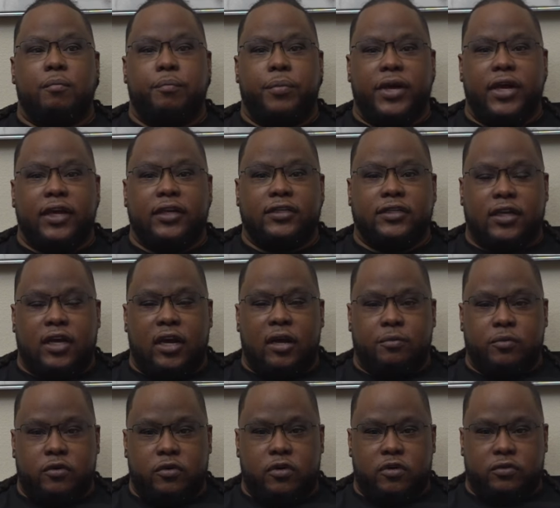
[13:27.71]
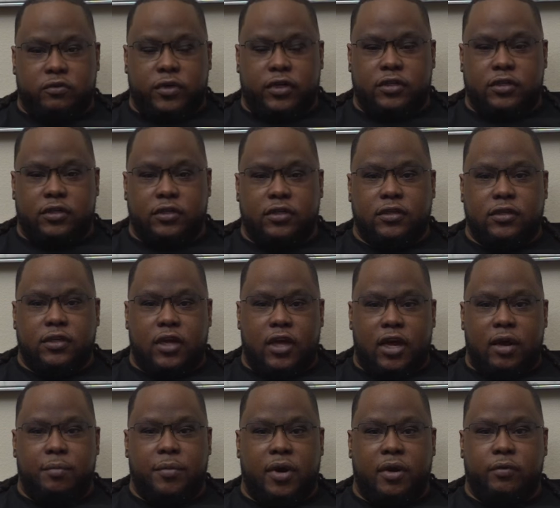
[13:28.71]
big time grudge races
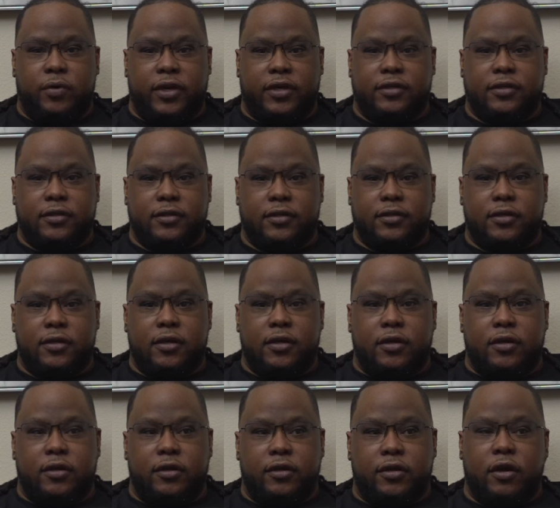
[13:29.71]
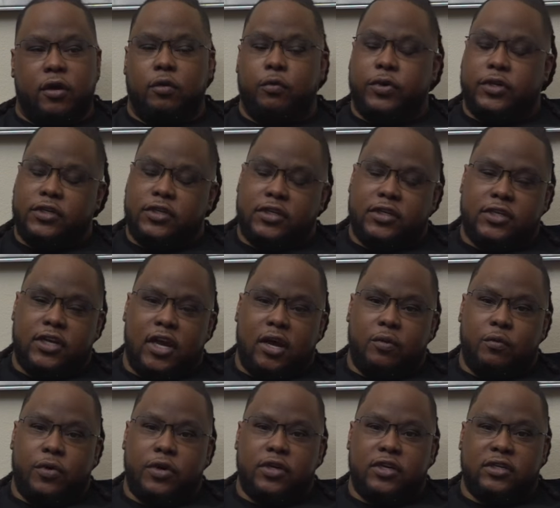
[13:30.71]
at my races. Sure. You know, we just had
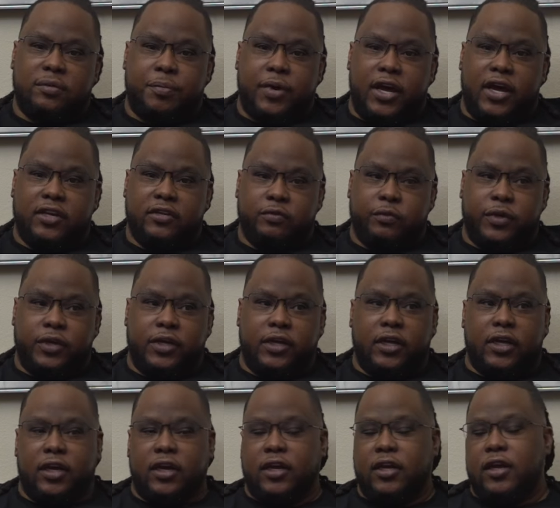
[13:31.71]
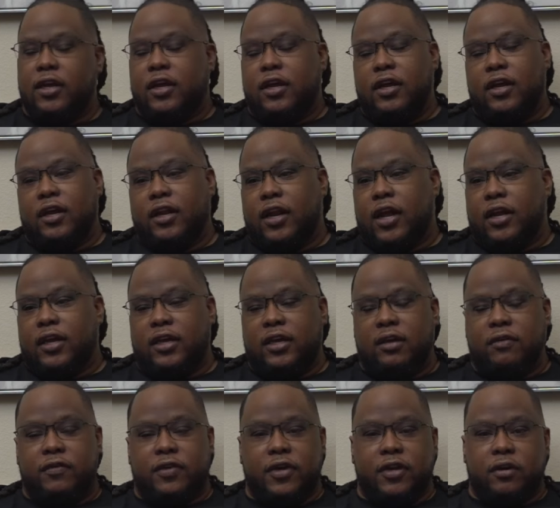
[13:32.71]
one this past weekend, and like
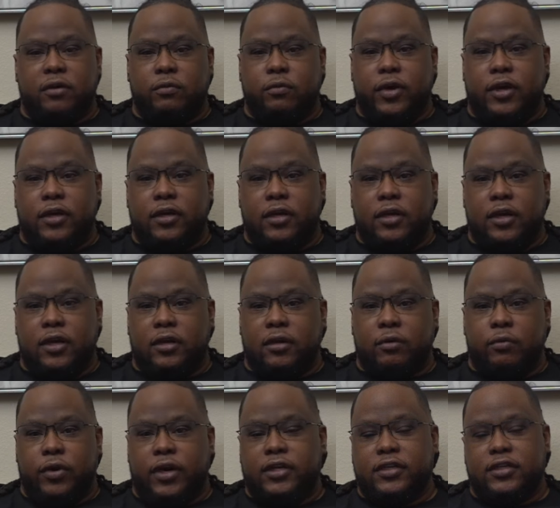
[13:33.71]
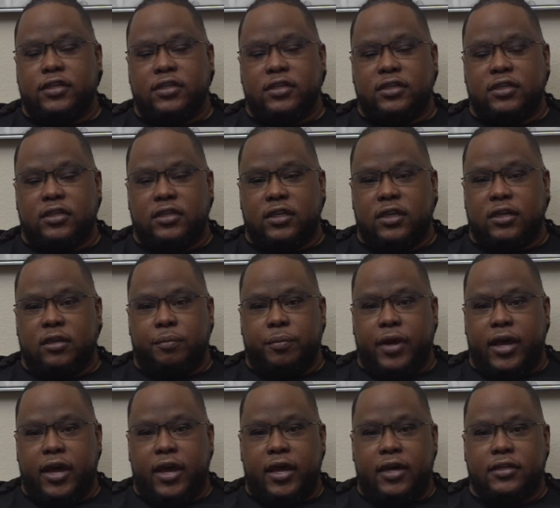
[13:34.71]
even in the race in the races in the
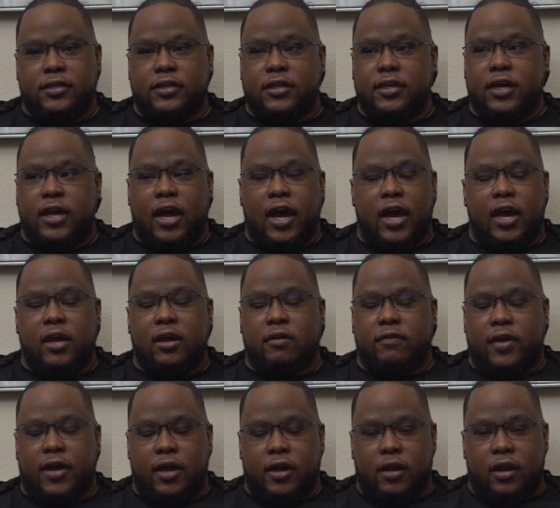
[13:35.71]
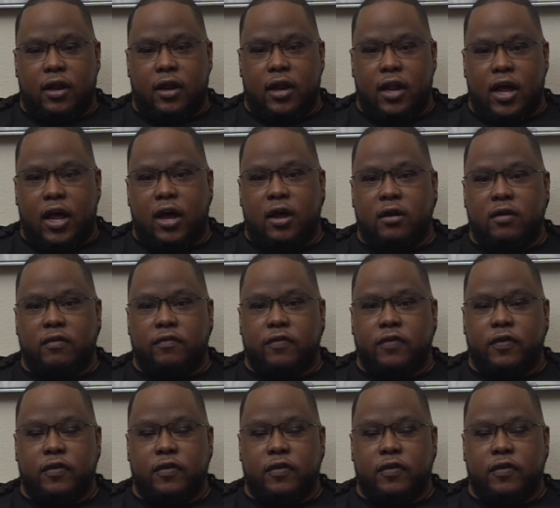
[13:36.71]
past, I have had a lot of